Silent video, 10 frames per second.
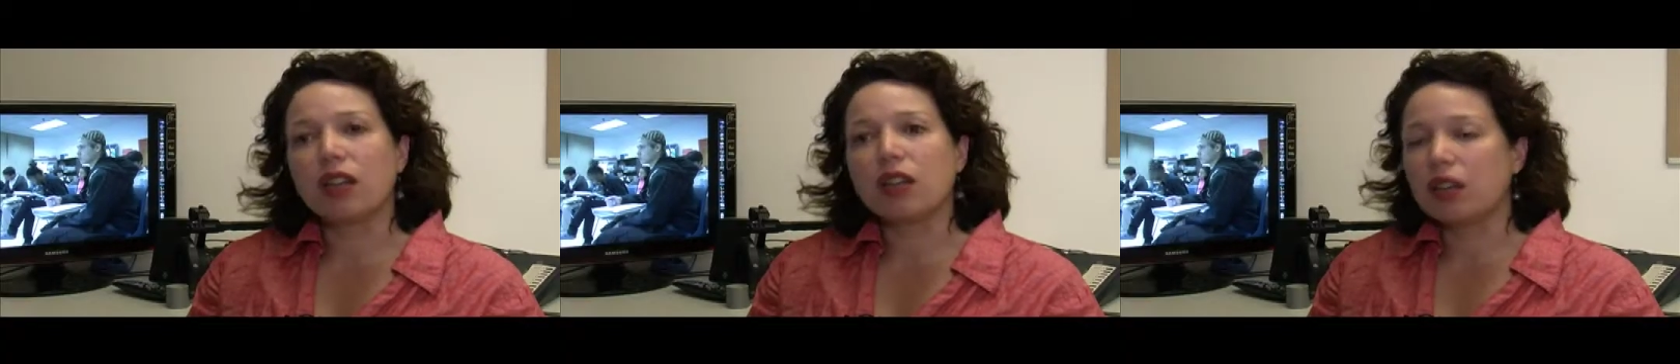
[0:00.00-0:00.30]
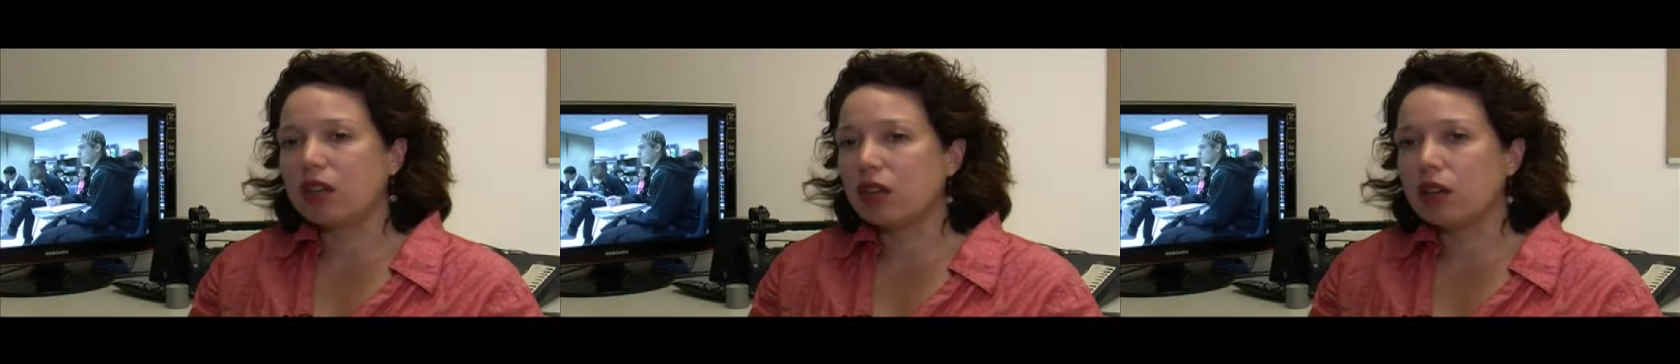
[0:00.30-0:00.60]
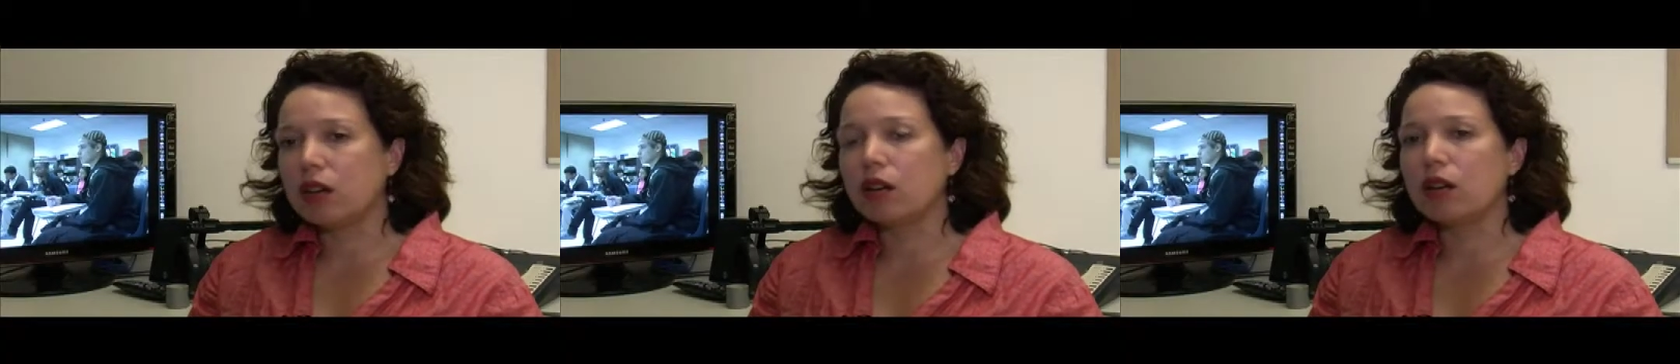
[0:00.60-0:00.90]
and
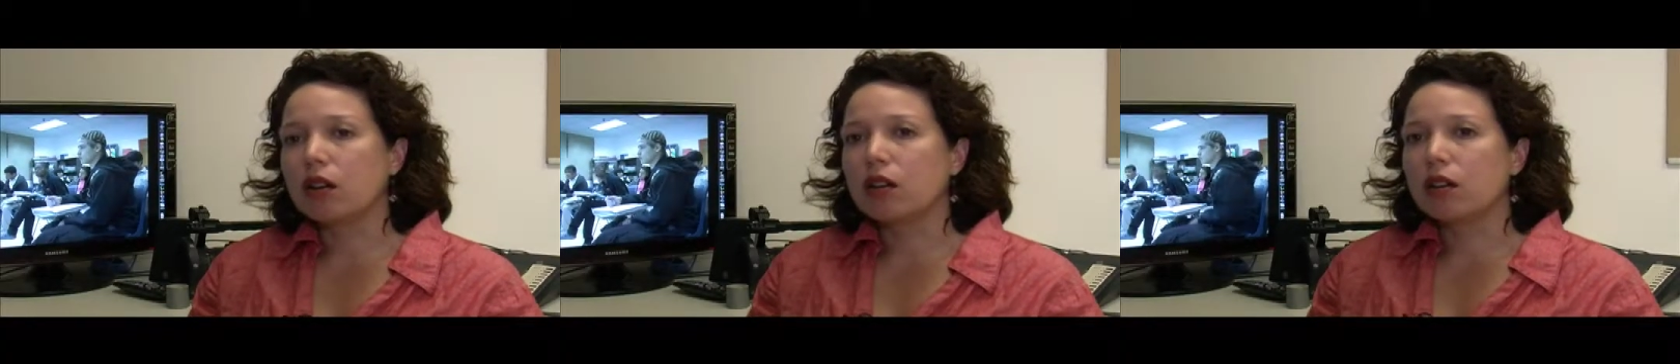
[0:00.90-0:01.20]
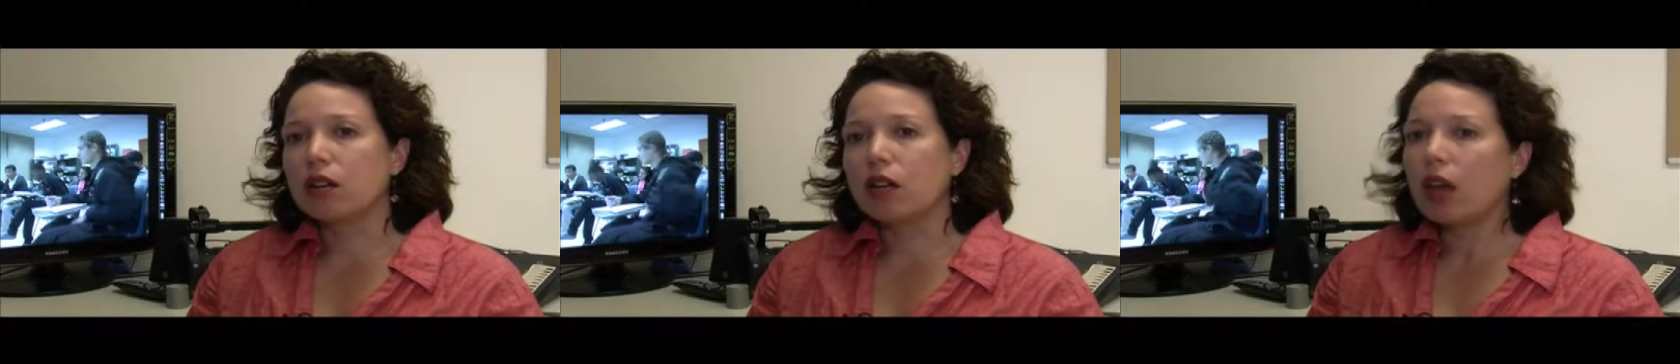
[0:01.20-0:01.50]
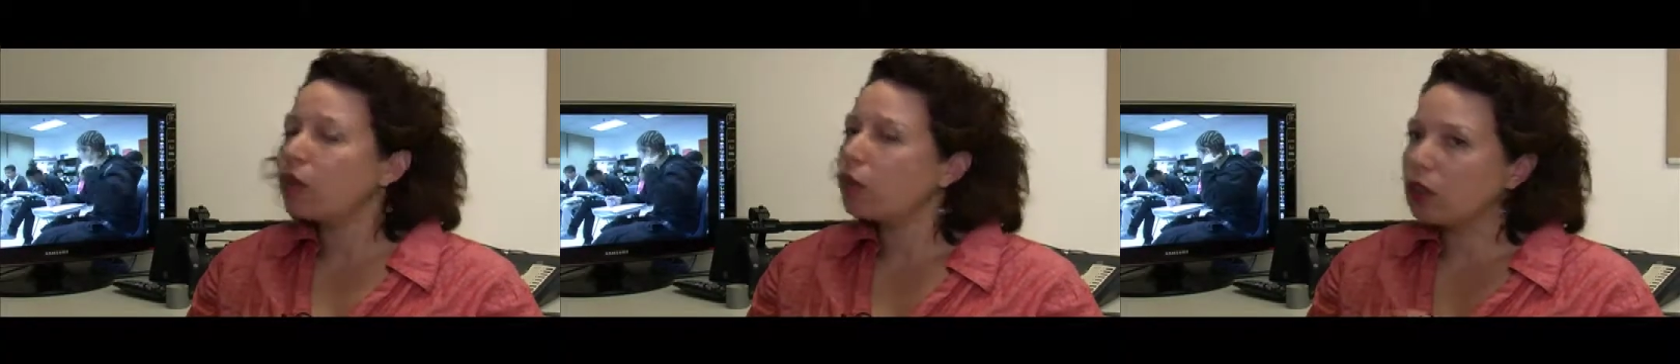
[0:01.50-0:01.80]
hear
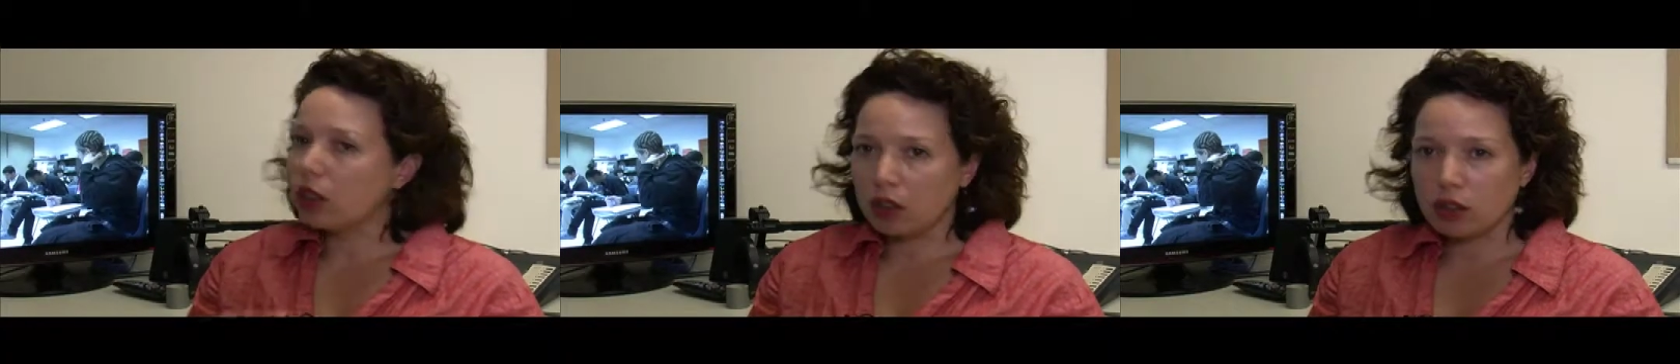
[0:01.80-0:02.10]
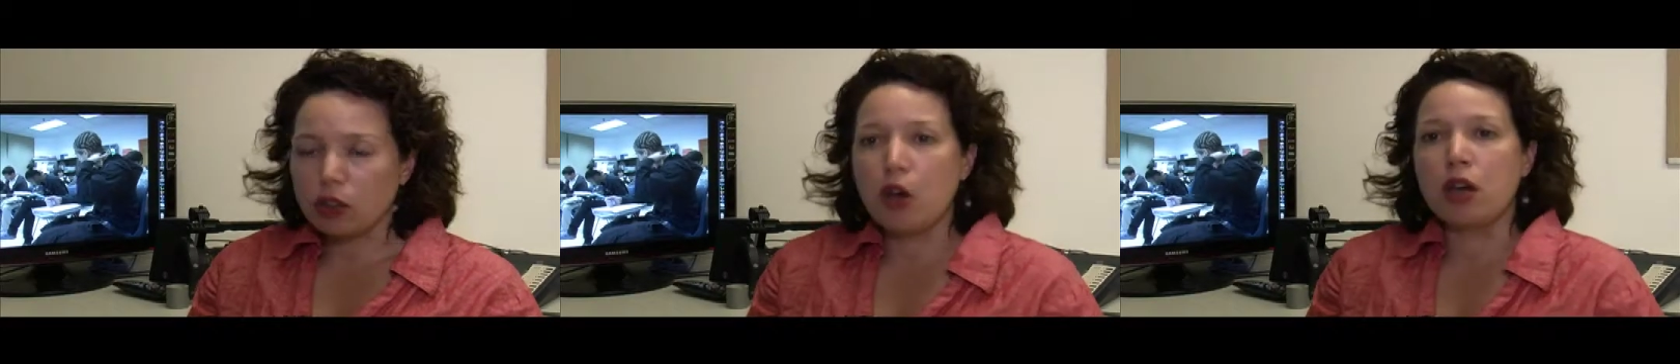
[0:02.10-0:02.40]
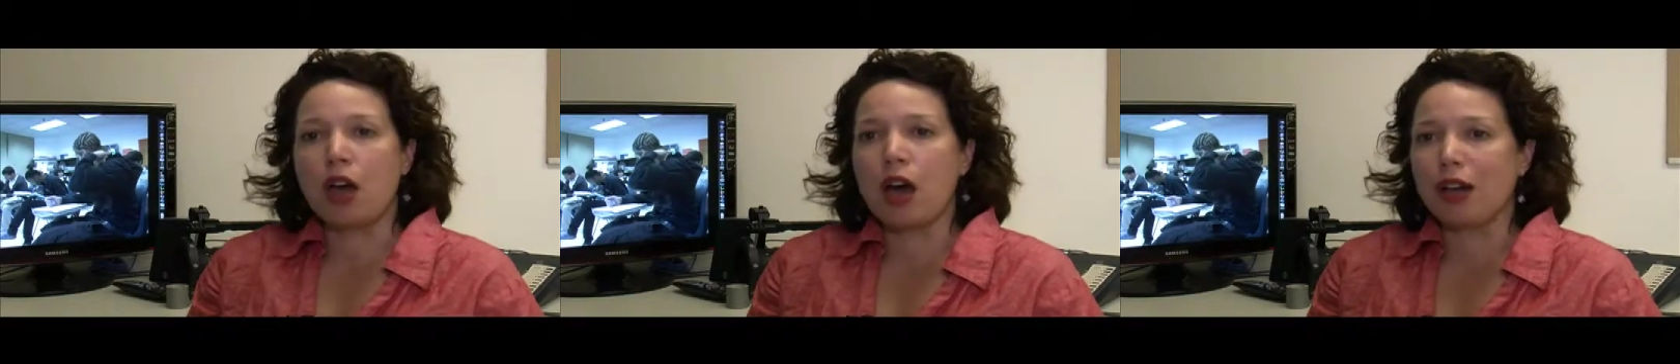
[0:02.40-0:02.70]
everything that's
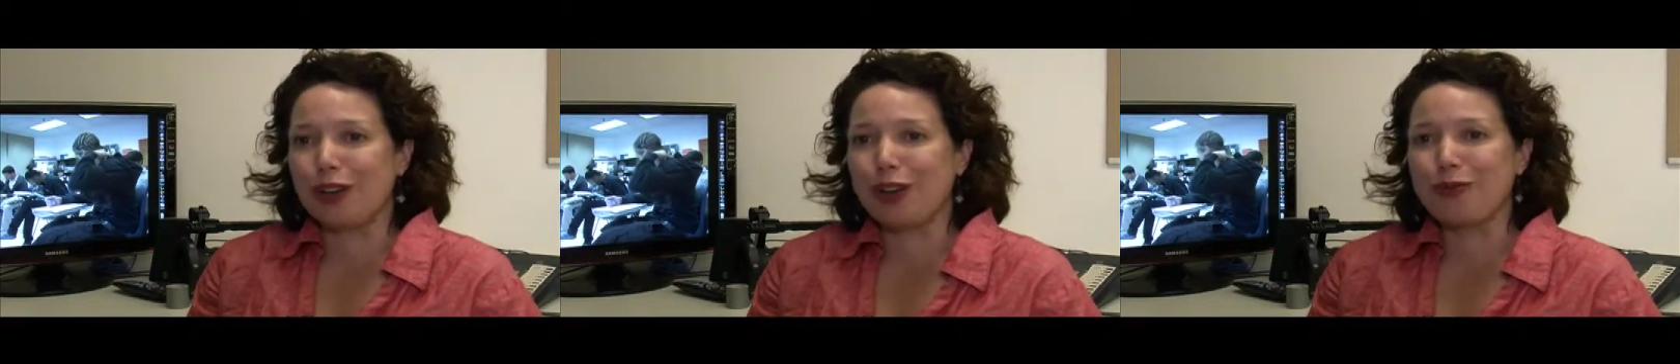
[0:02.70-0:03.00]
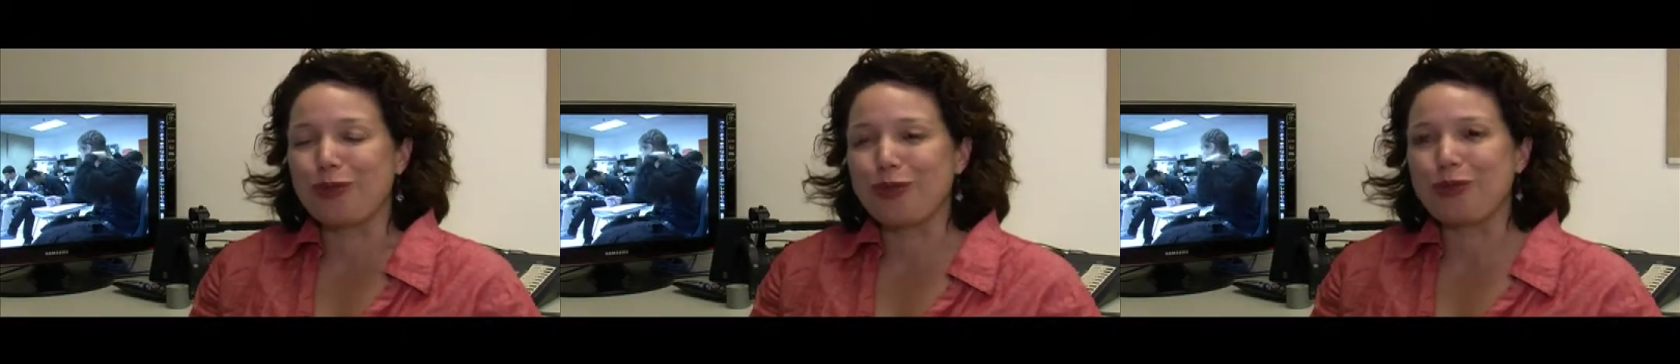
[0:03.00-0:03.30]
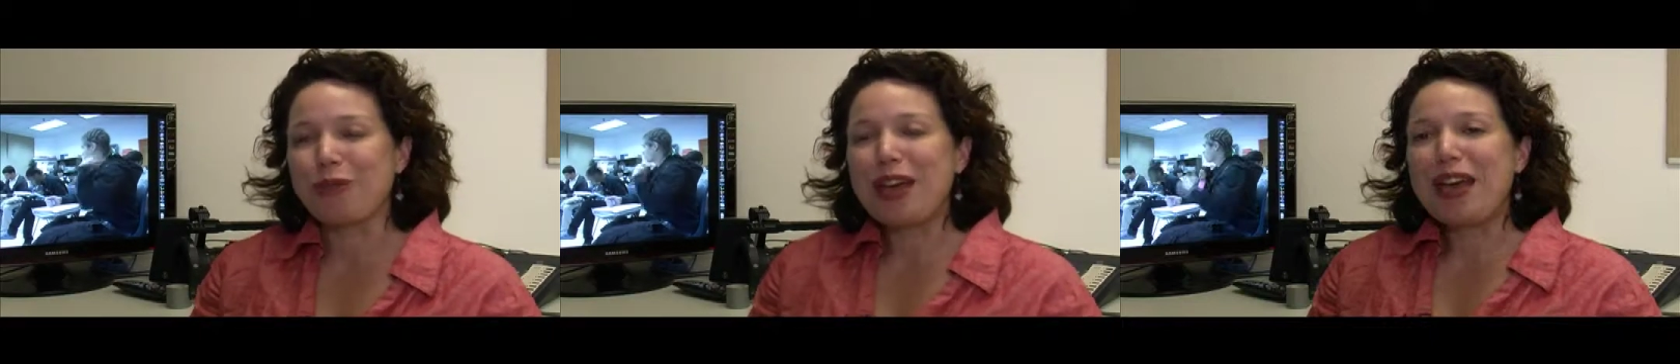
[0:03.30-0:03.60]
going on in a room.